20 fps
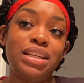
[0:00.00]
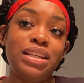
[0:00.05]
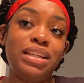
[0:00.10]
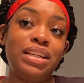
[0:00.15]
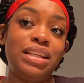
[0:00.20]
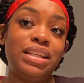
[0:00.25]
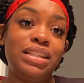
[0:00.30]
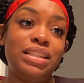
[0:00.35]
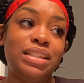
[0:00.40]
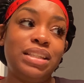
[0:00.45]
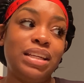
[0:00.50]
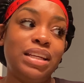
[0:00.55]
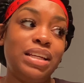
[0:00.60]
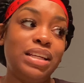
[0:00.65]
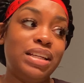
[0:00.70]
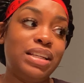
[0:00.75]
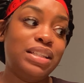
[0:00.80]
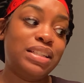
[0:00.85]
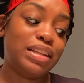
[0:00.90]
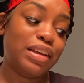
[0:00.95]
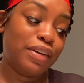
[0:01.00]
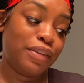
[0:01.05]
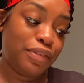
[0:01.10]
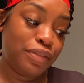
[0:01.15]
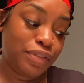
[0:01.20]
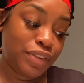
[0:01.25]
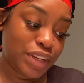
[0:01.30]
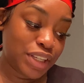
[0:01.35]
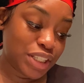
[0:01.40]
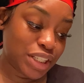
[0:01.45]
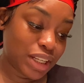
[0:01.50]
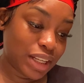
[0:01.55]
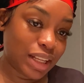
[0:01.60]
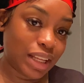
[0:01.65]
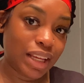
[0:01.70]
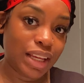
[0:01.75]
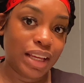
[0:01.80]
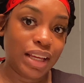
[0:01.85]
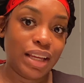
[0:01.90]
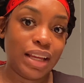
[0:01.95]
This is
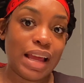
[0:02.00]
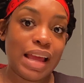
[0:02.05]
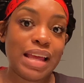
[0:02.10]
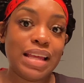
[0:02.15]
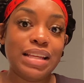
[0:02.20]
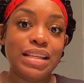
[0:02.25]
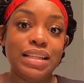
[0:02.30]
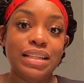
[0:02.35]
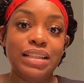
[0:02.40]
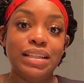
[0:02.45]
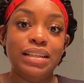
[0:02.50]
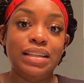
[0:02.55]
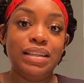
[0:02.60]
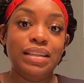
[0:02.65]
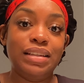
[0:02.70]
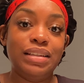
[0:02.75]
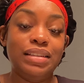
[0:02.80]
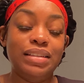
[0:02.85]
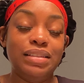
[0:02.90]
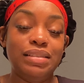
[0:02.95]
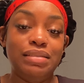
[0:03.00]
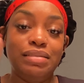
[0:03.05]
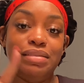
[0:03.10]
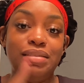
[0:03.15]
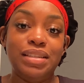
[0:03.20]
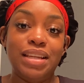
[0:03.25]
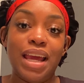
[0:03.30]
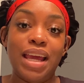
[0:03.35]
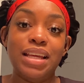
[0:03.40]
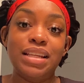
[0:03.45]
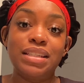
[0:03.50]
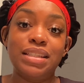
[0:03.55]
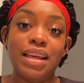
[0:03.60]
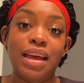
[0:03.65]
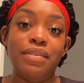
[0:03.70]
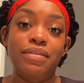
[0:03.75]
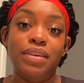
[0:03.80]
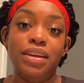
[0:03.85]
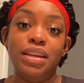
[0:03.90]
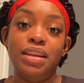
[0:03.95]
officially day
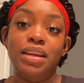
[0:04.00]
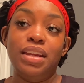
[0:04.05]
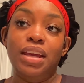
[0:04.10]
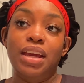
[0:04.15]
7.